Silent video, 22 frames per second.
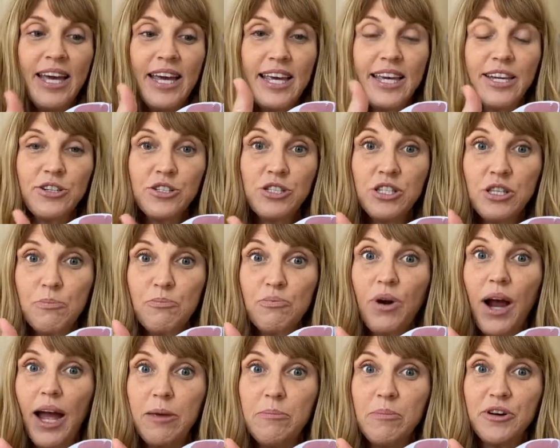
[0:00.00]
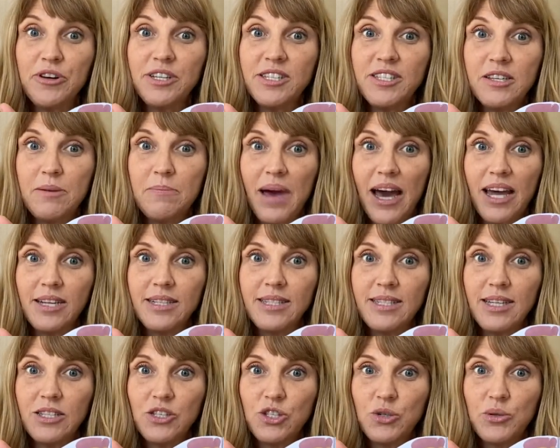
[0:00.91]
Here's the primary
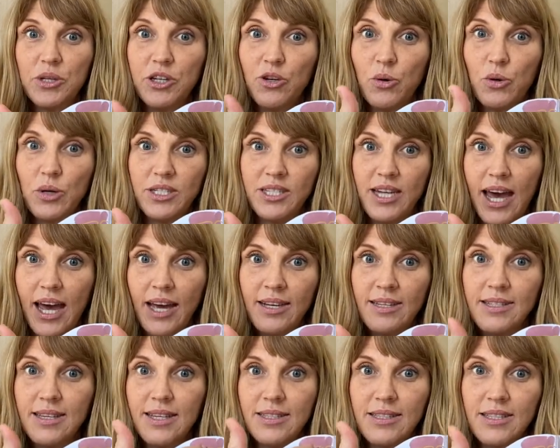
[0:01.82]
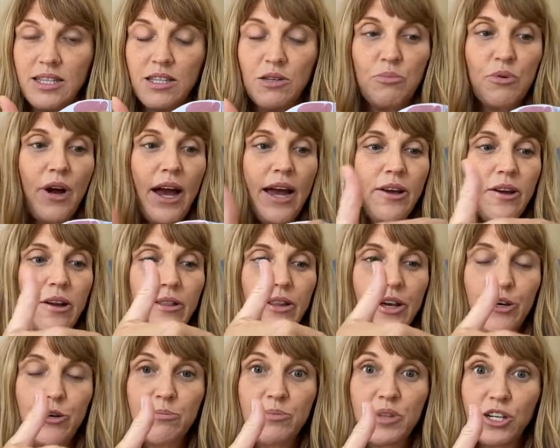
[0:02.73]
somatosensory cortex, that's in the parietal
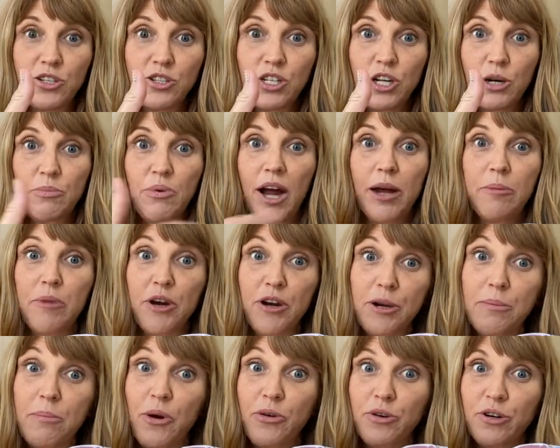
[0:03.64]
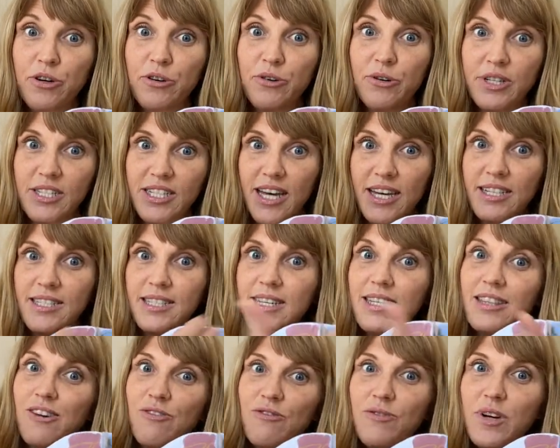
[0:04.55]
lobe. There's our primary motor cortex
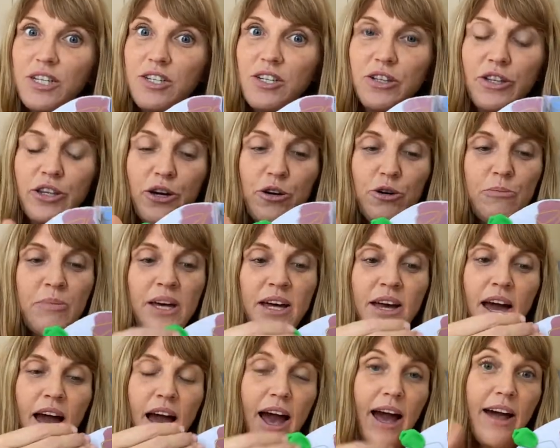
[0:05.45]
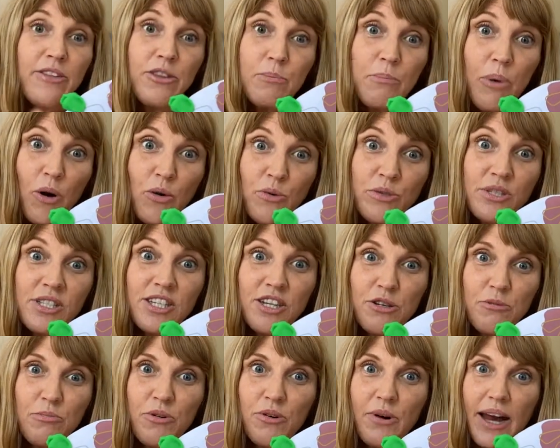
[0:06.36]
in the frontal lobe. And the
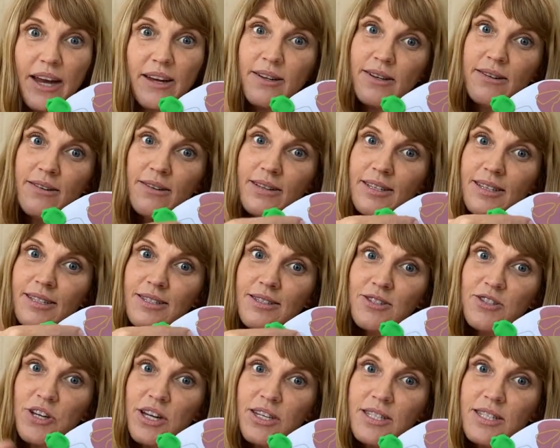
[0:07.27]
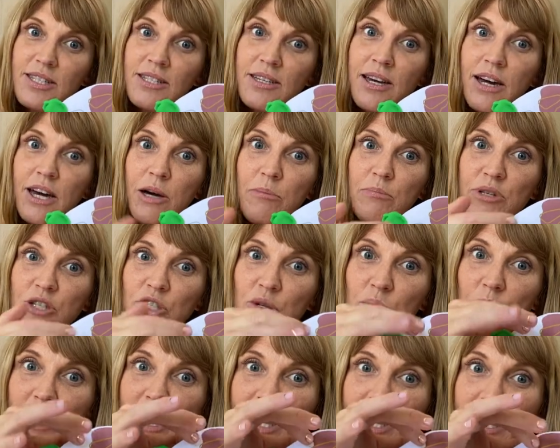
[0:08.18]
posterior parietal is just
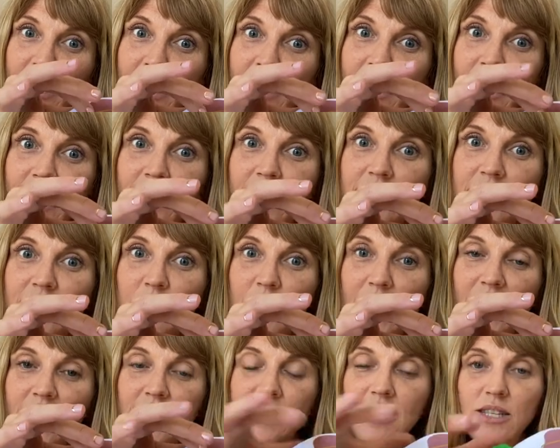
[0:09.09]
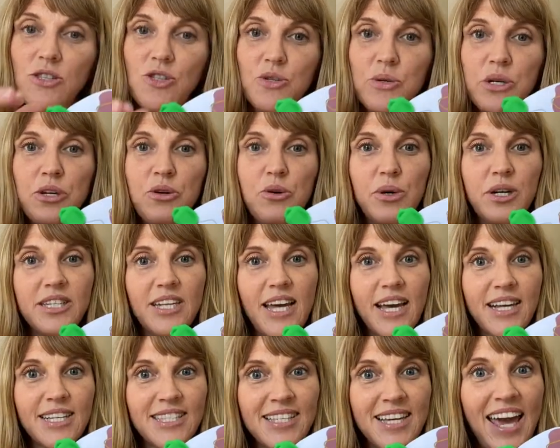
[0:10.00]
between the somatosensory
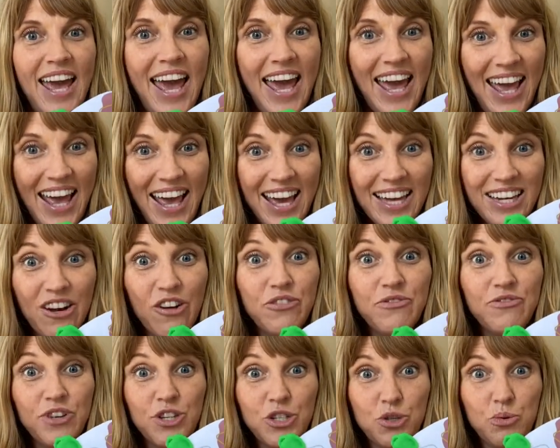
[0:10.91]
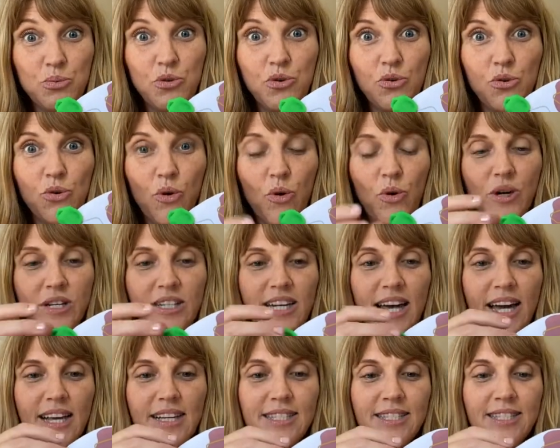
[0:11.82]
cortex and our visual
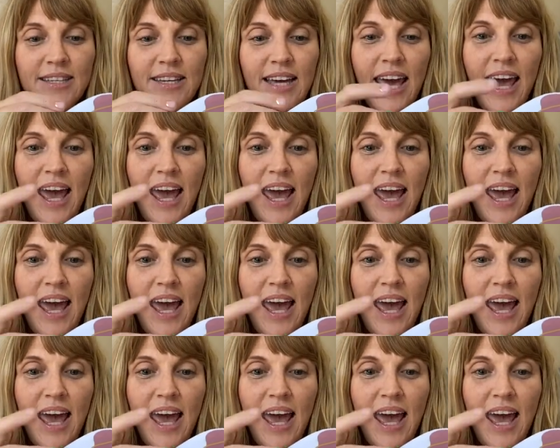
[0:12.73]
cortex.